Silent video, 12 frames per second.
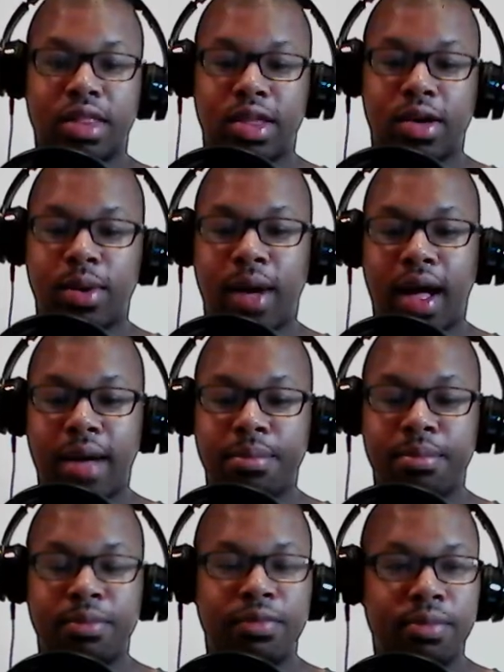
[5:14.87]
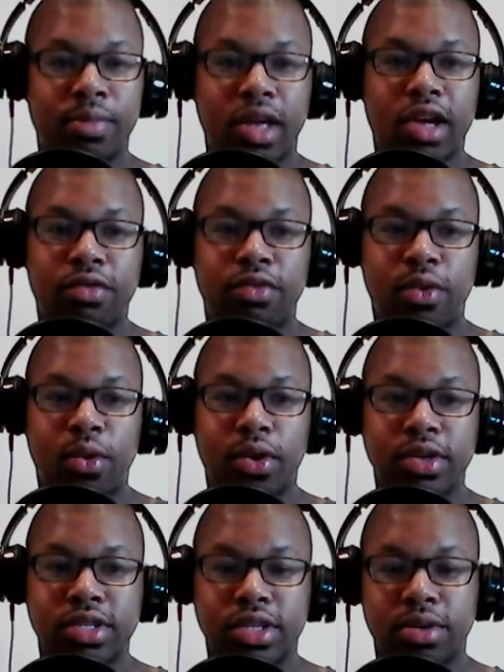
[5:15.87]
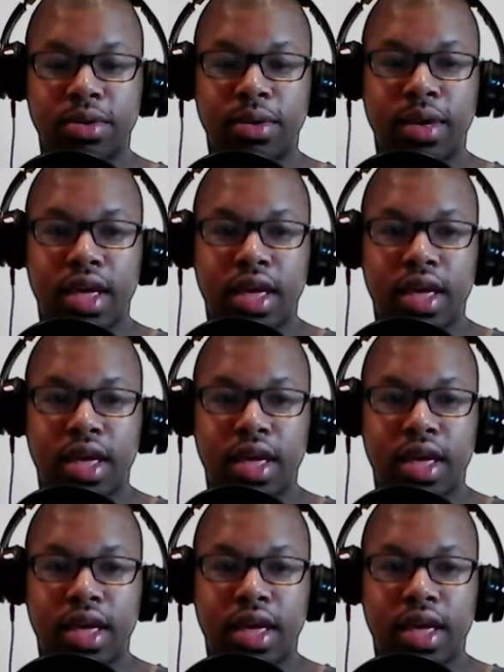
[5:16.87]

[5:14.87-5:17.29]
So I'm looking forward to